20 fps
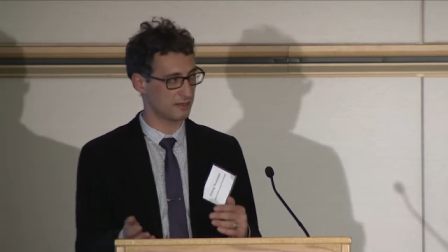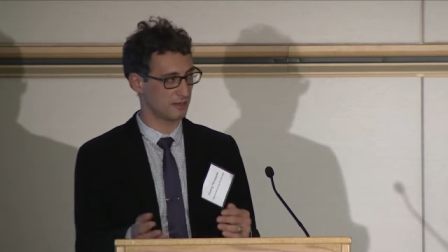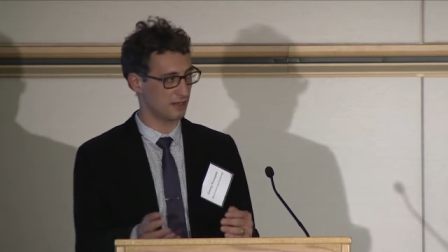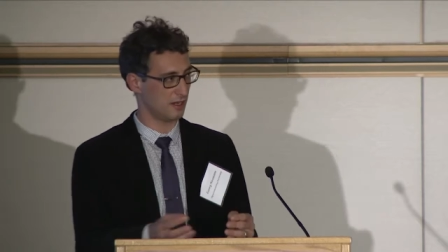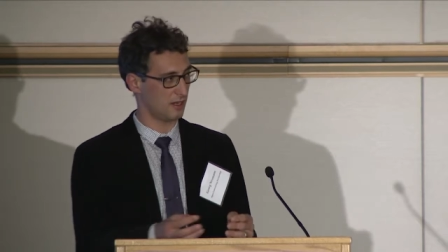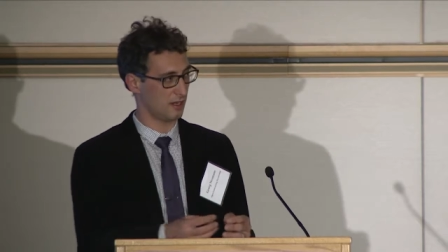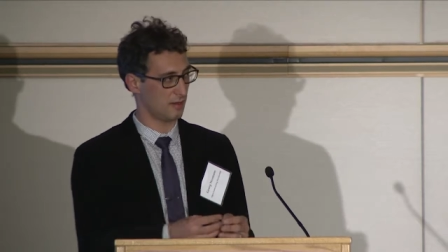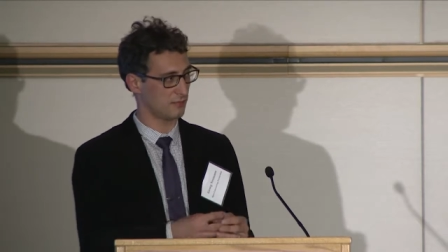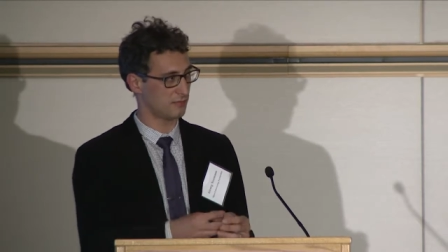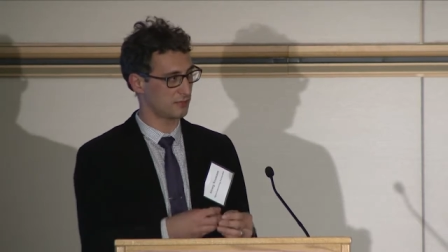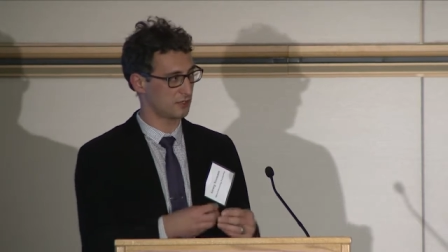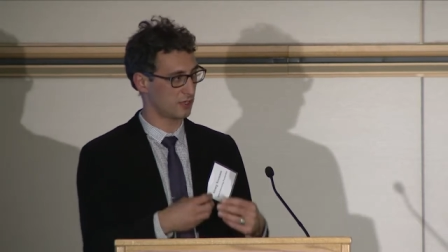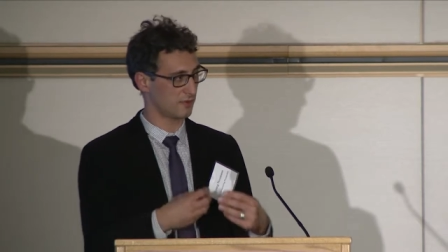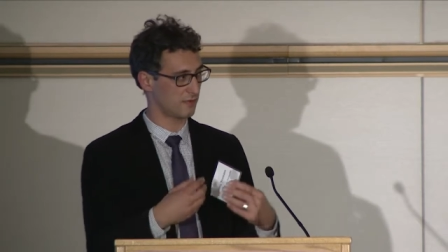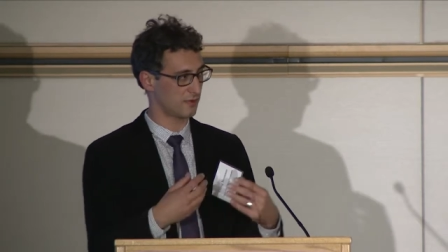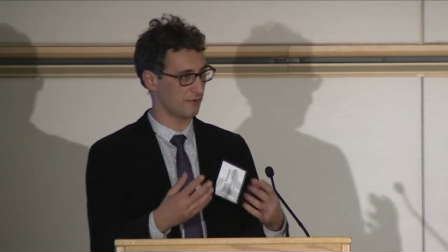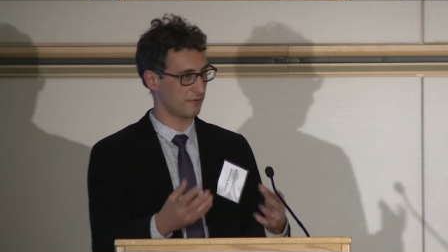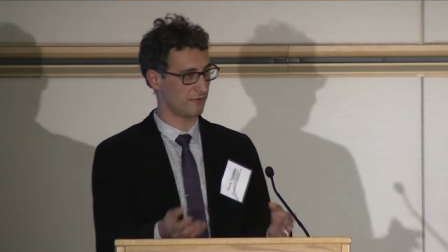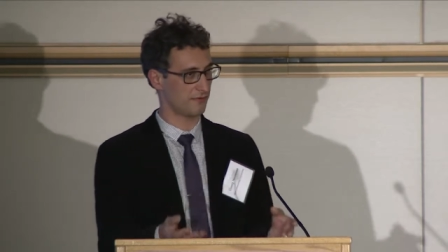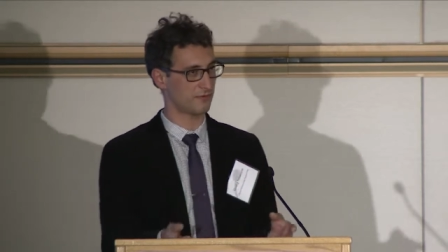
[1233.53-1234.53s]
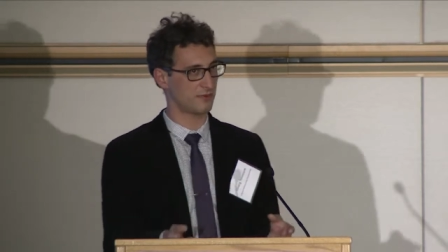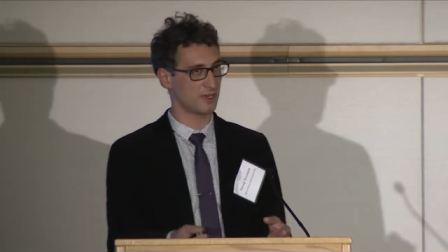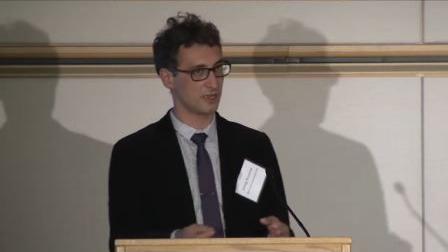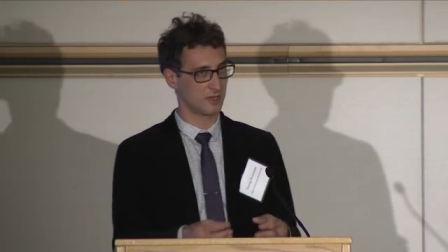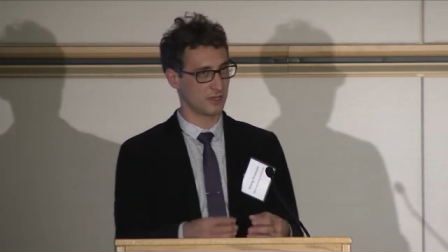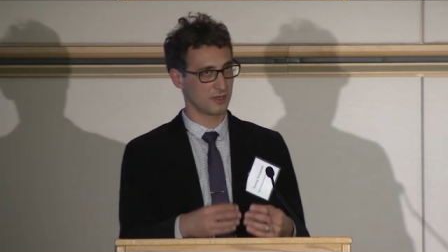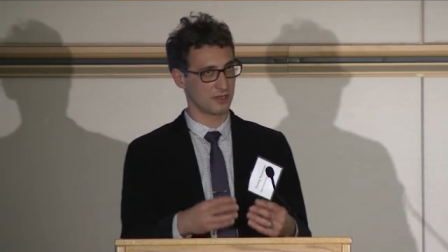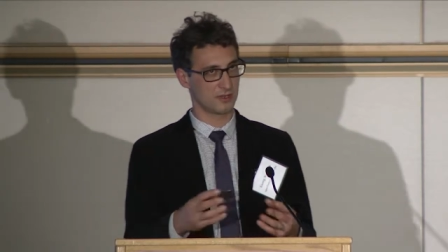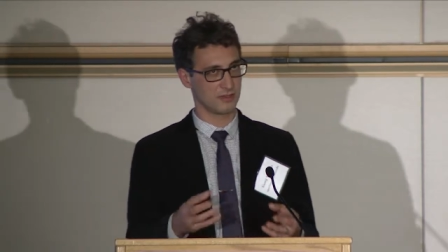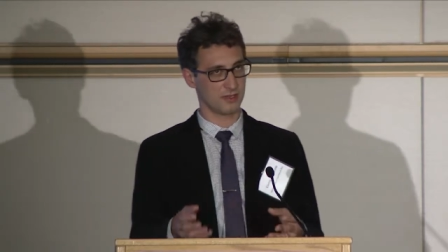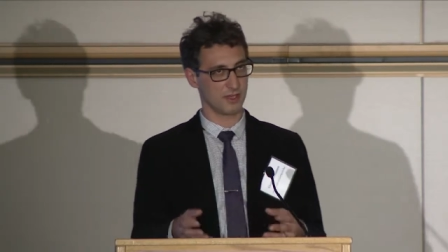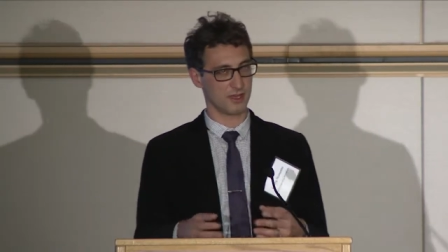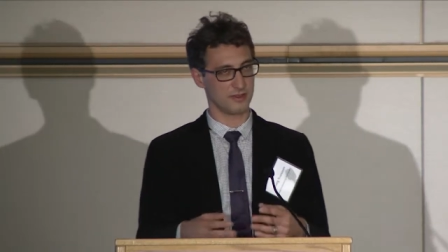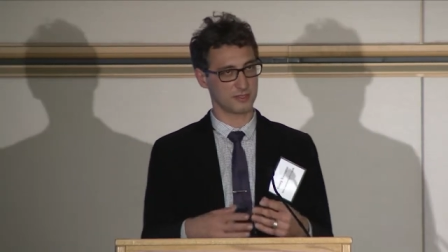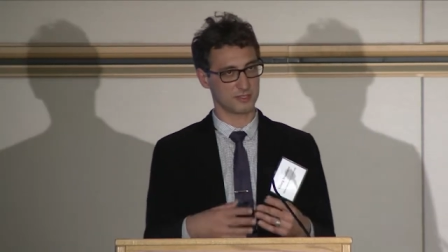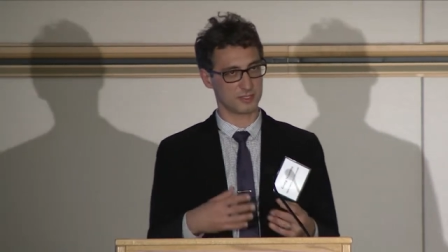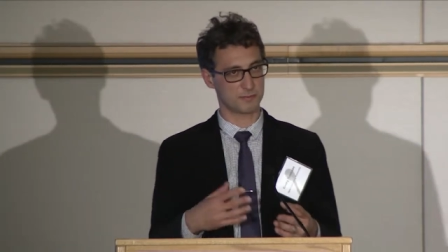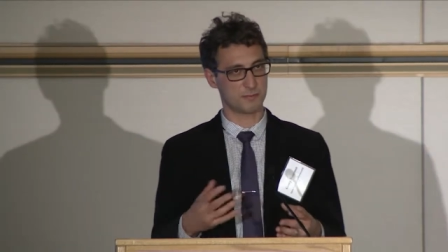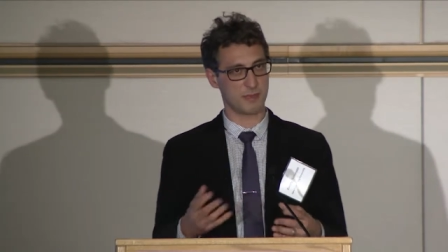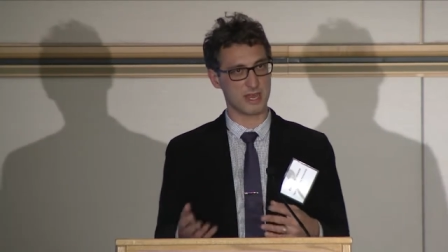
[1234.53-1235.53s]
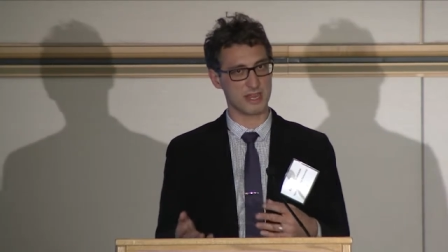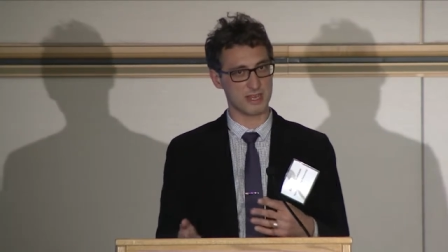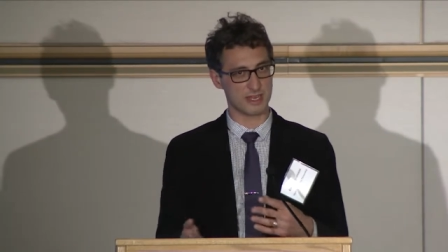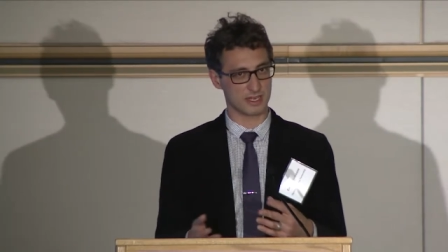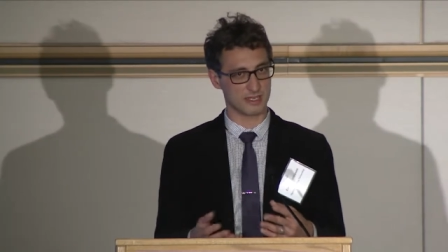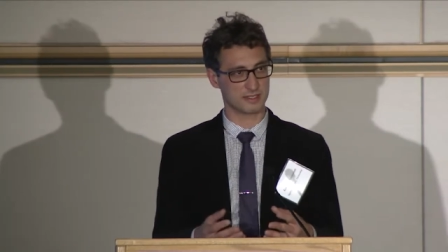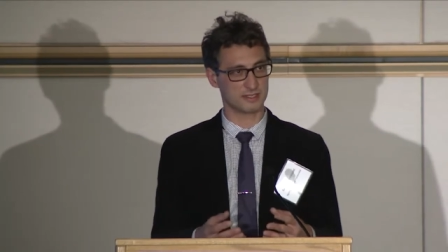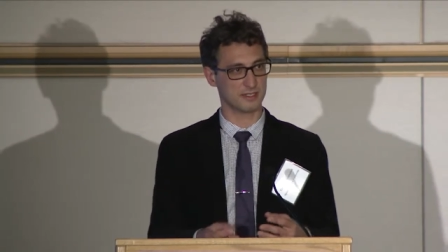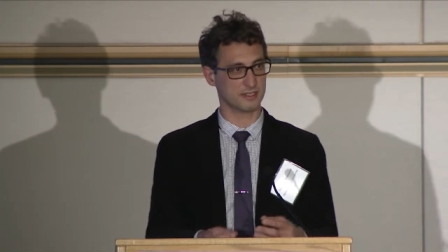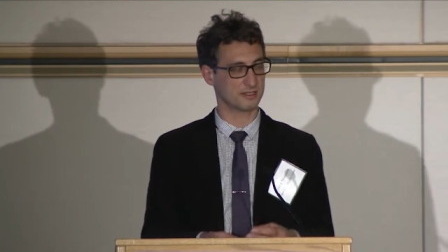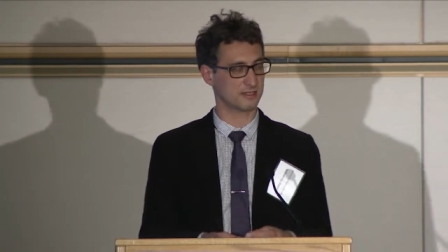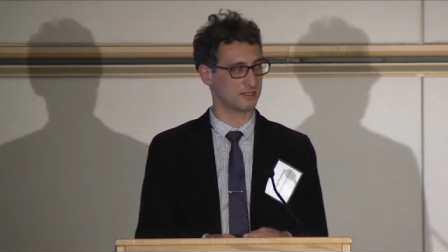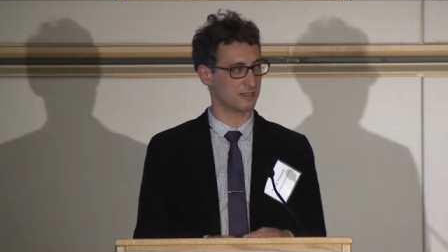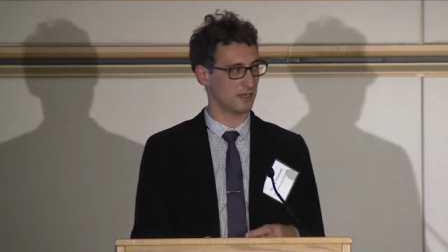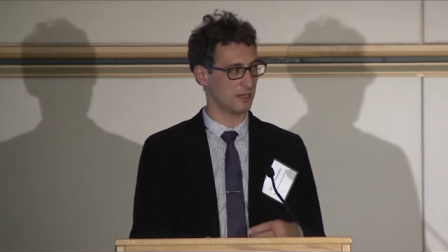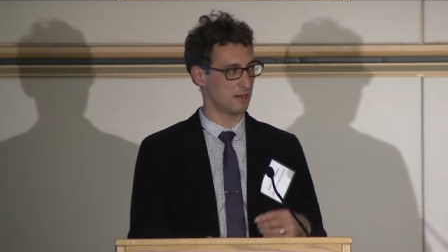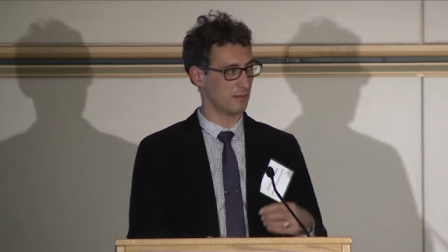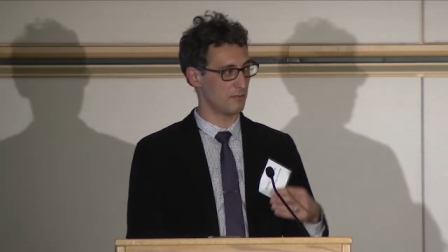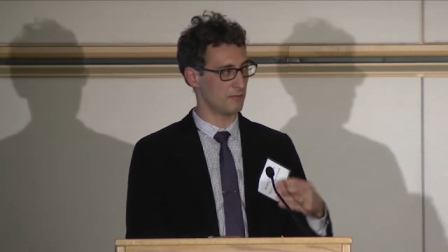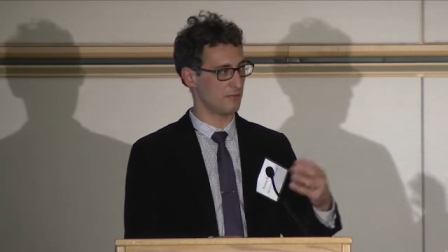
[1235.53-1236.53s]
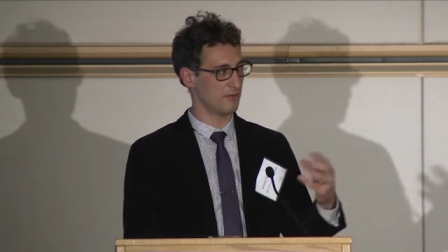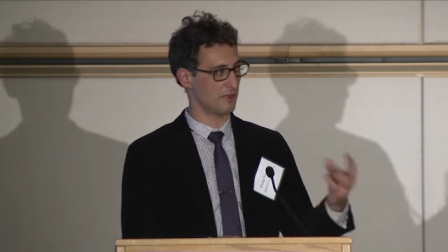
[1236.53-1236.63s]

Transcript: the spending system,